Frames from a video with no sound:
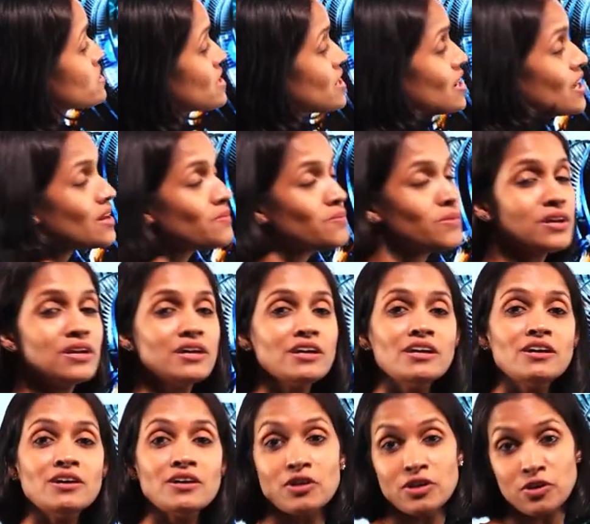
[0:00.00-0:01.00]
steam?
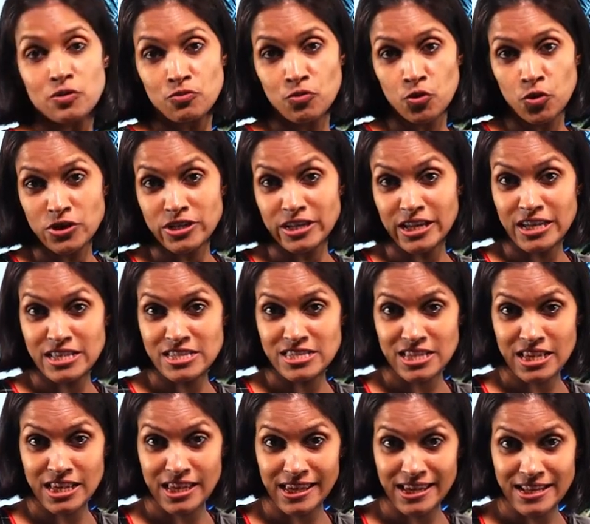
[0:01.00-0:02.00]
Water is
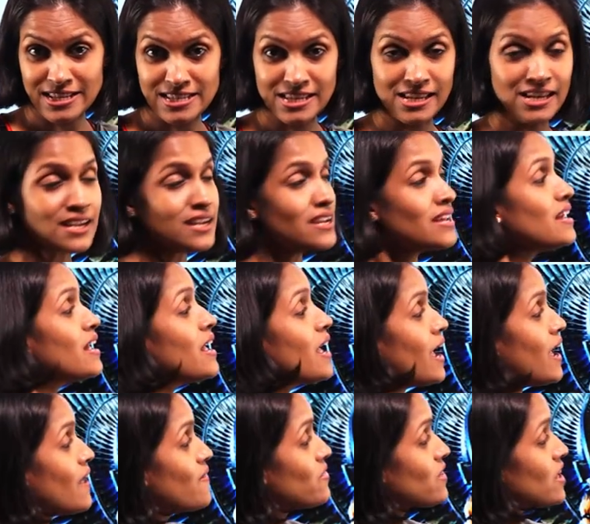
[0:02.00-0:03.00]
heated
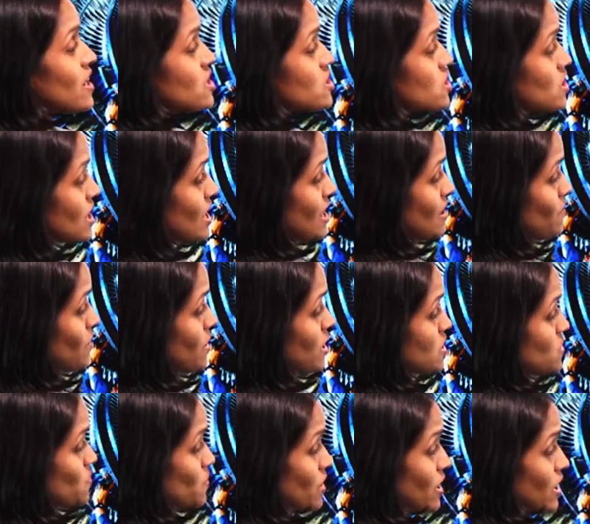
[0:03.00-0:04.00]
and then steam
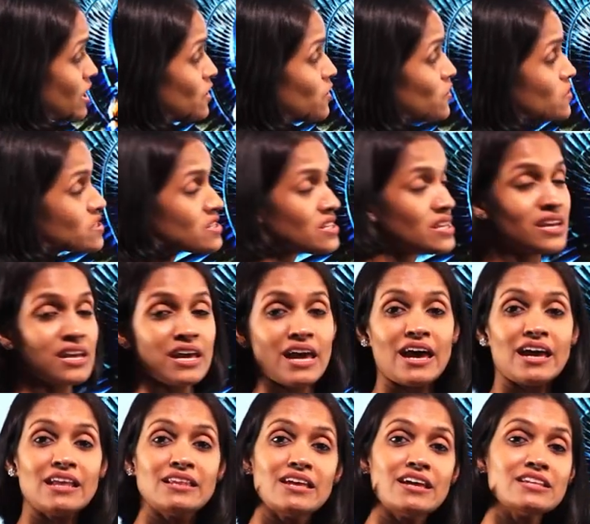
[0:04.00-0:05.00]
is produced,
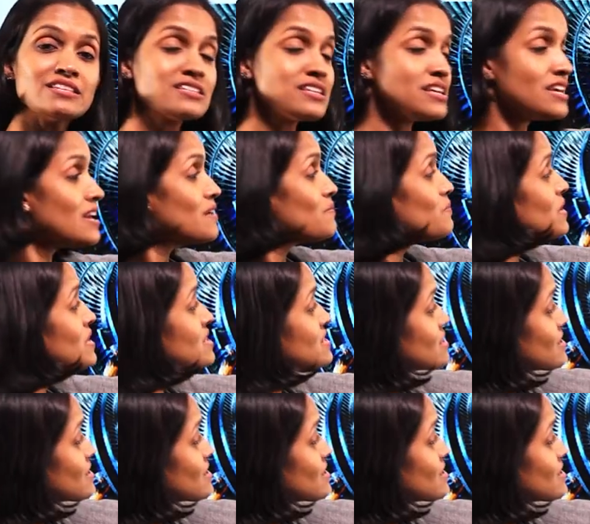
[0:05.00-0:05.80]
and the steam is